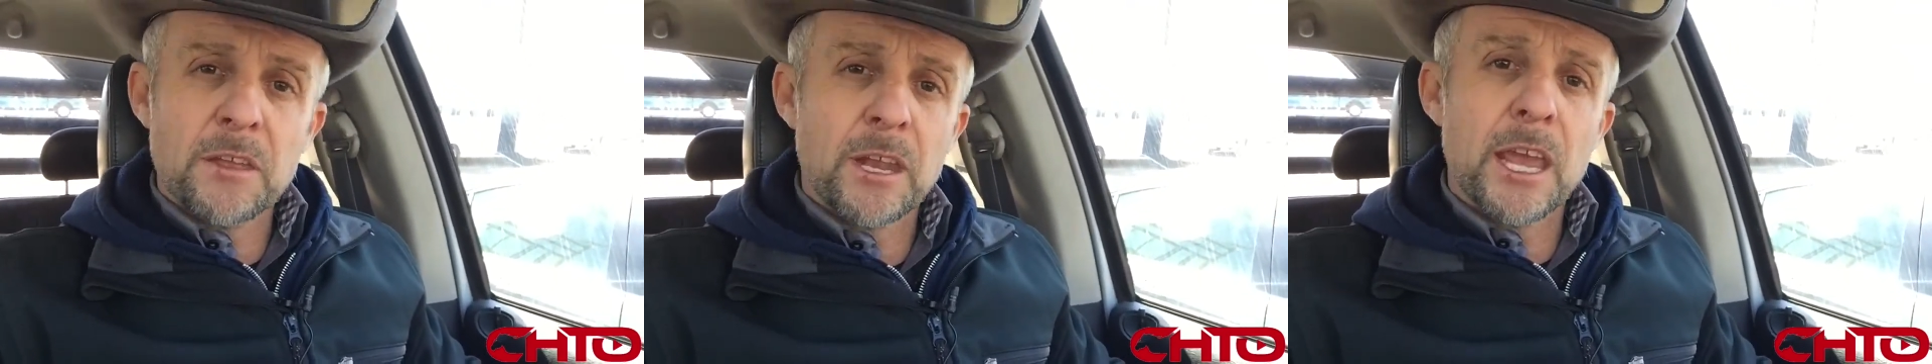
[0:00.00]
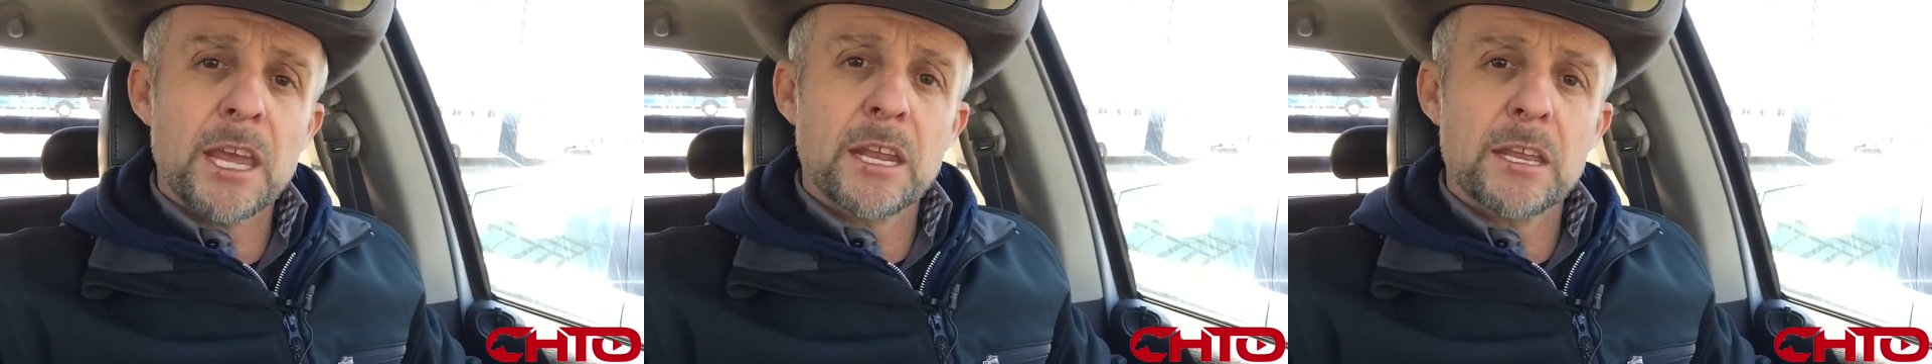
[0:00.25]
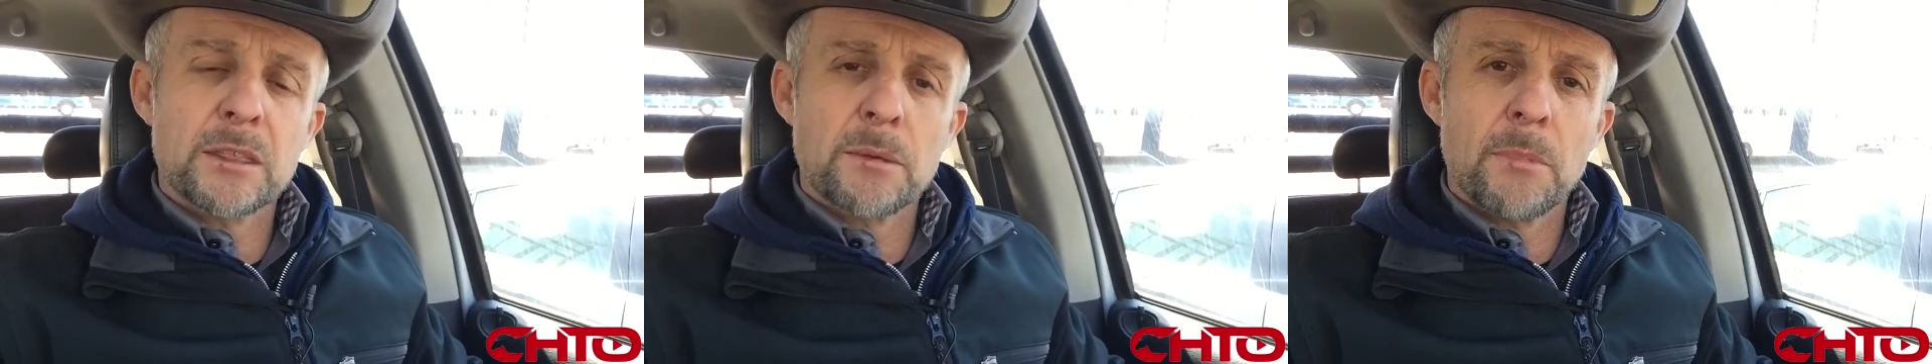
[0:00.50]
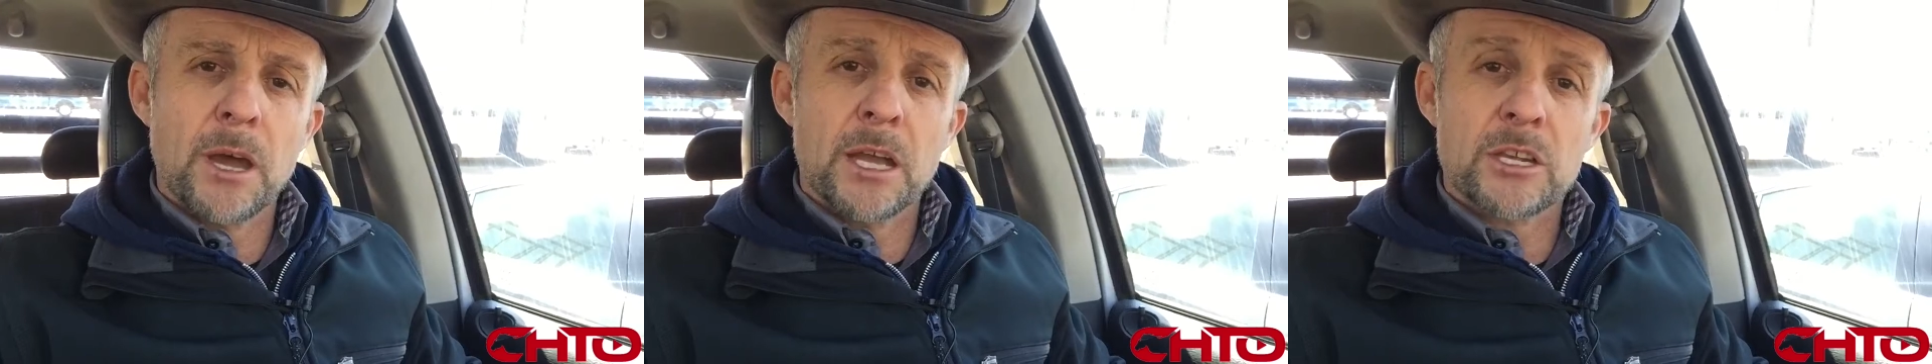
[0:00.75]
and 18th
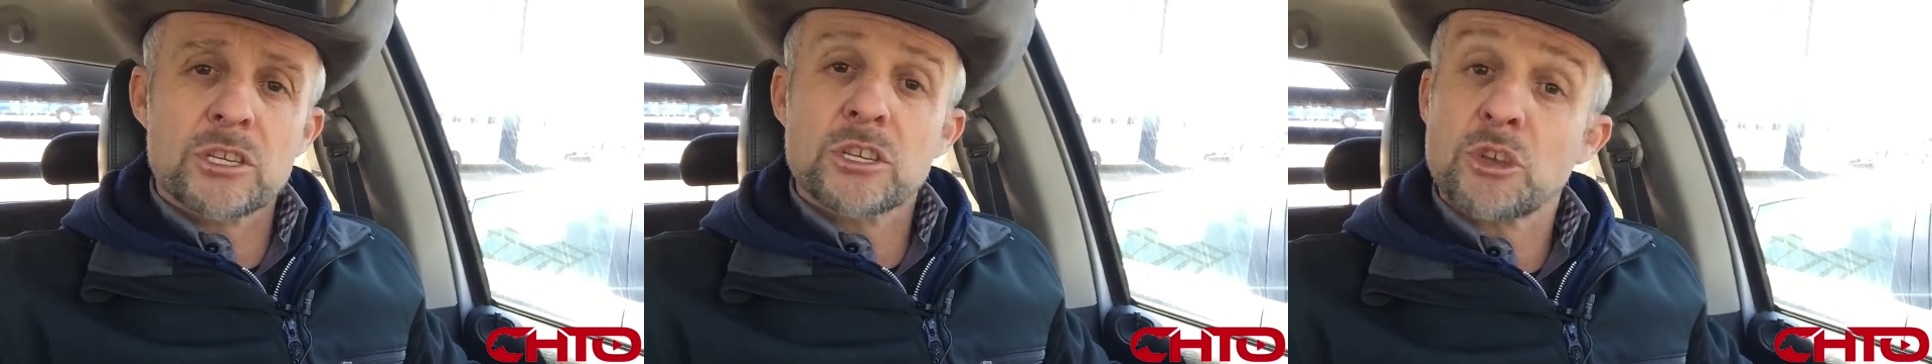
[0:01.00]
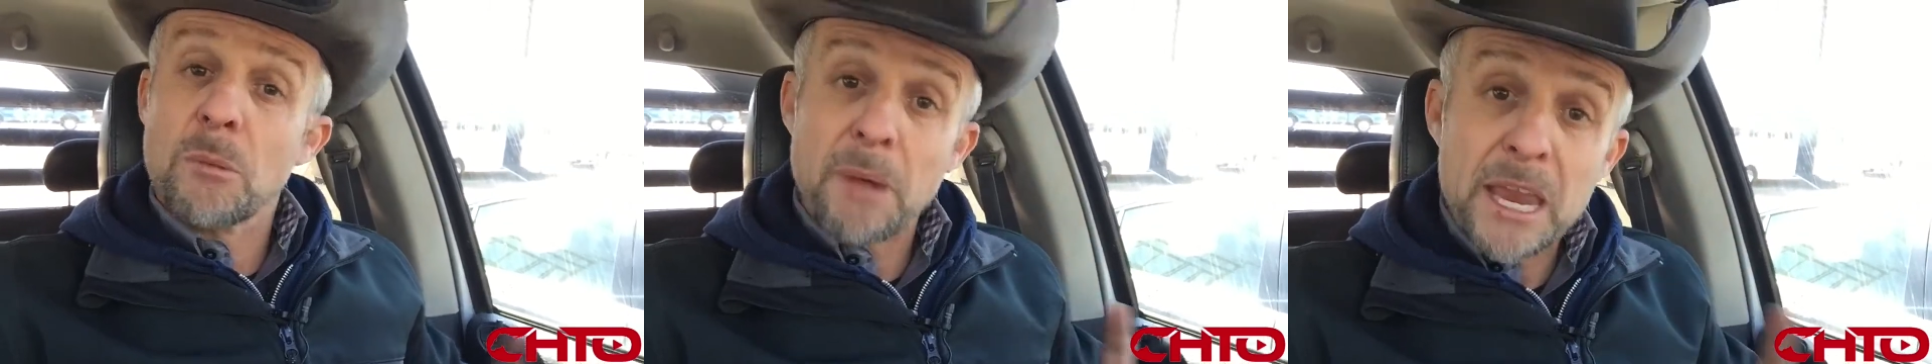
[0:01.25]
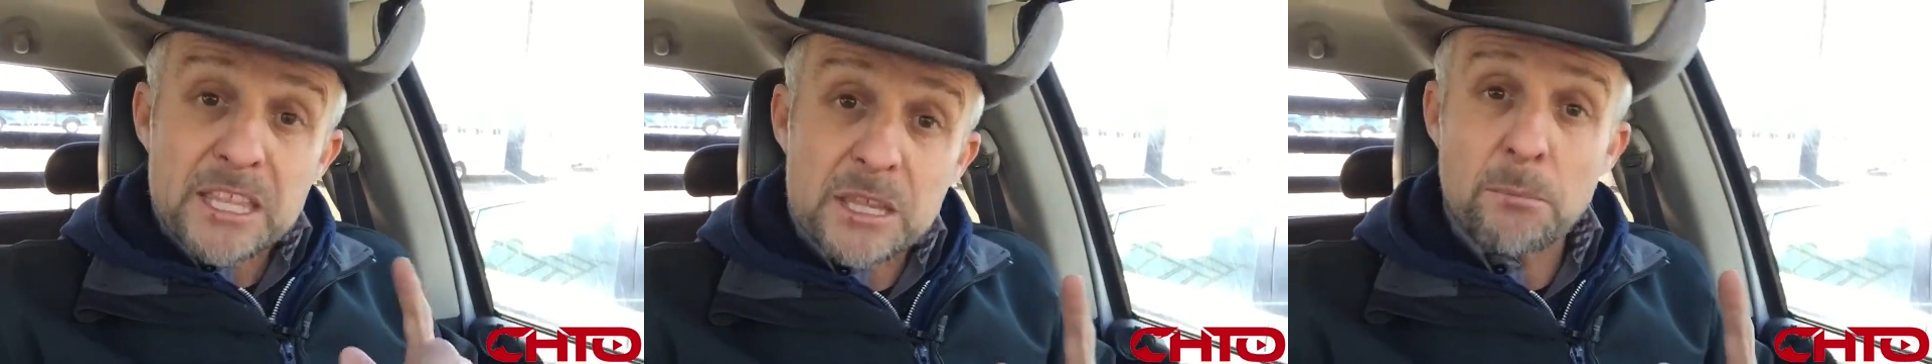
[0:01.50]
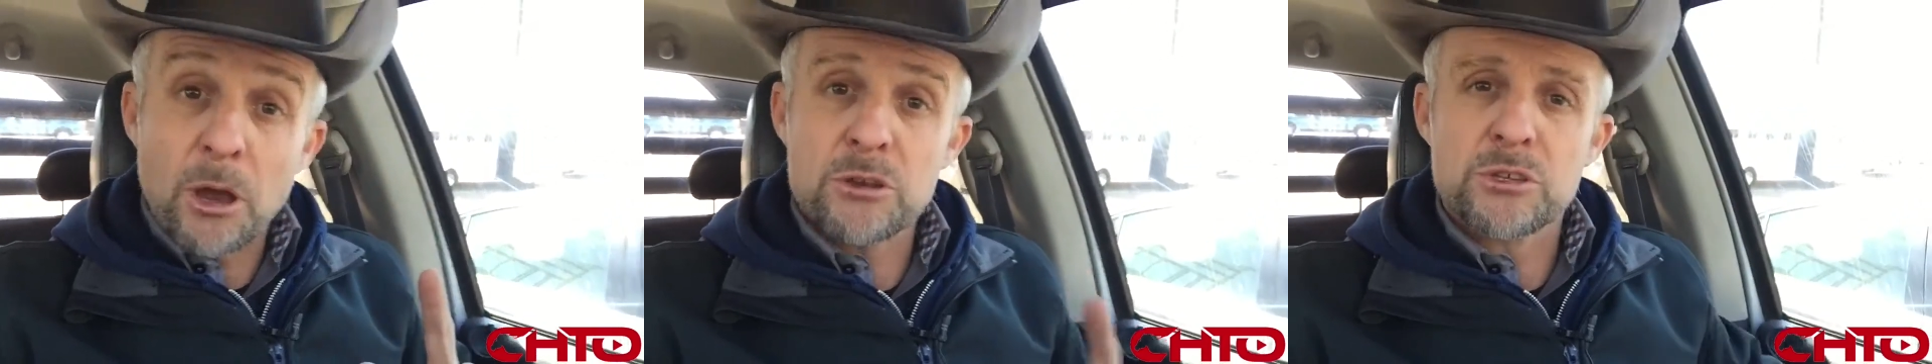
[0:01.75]
of March, so make
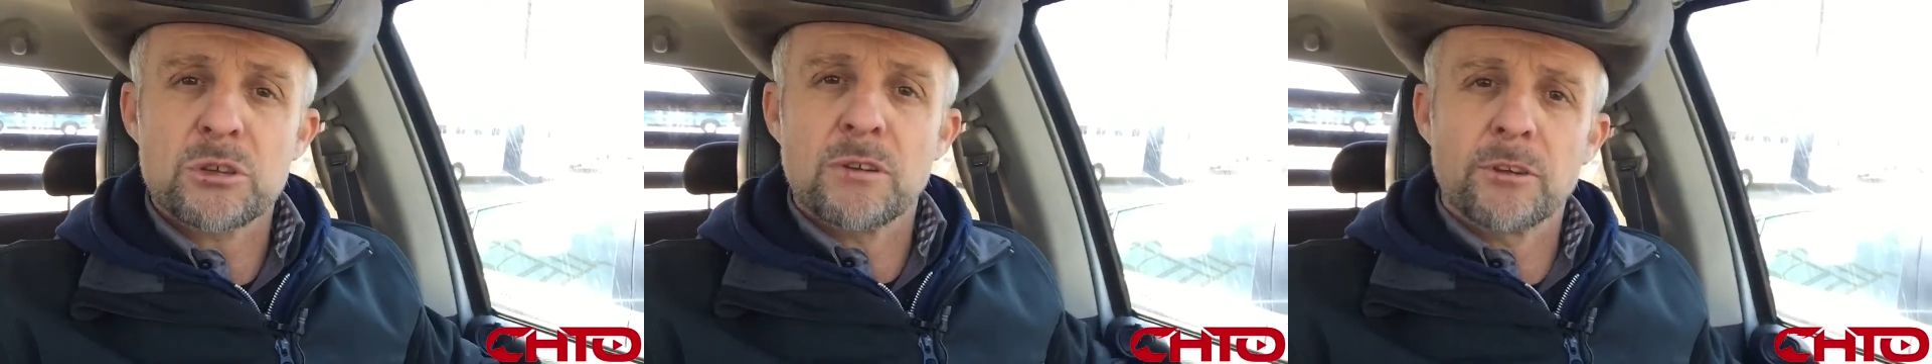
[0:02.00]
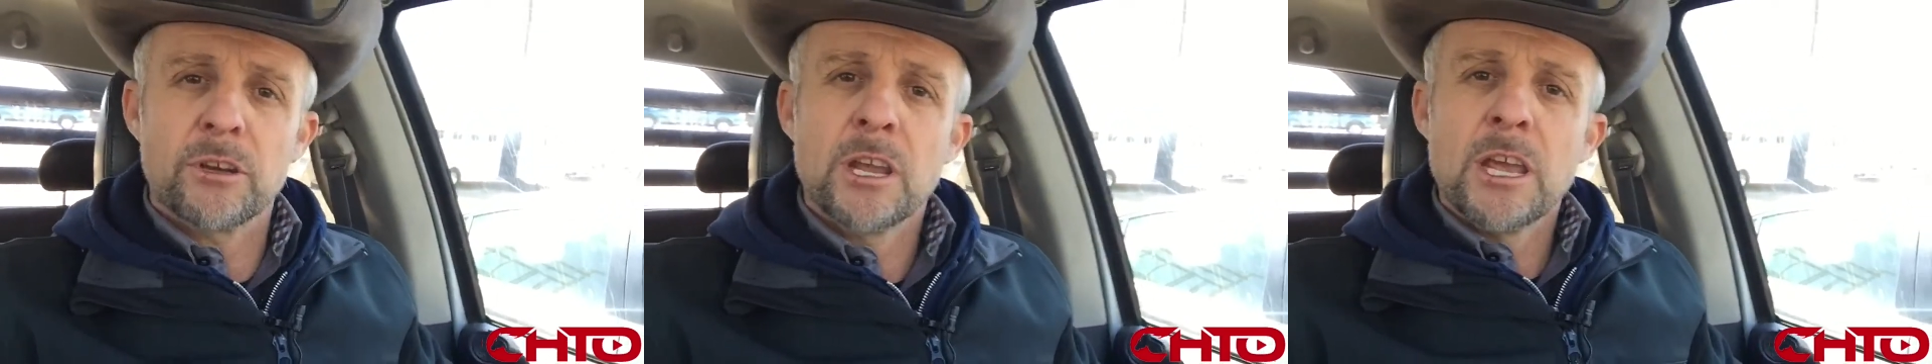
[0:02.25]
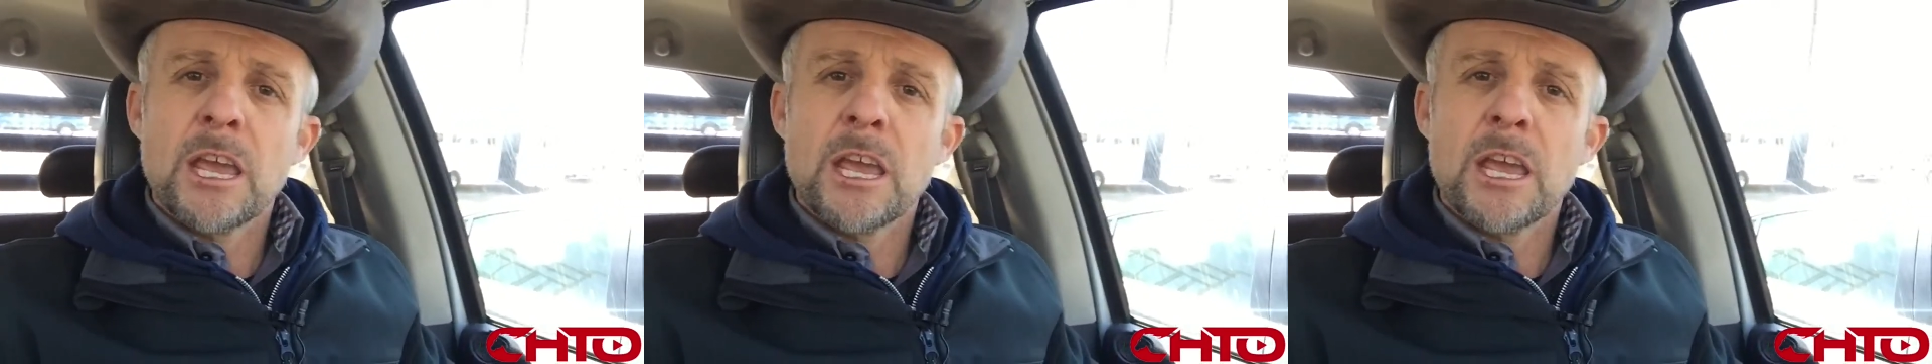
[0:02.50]
the most of it.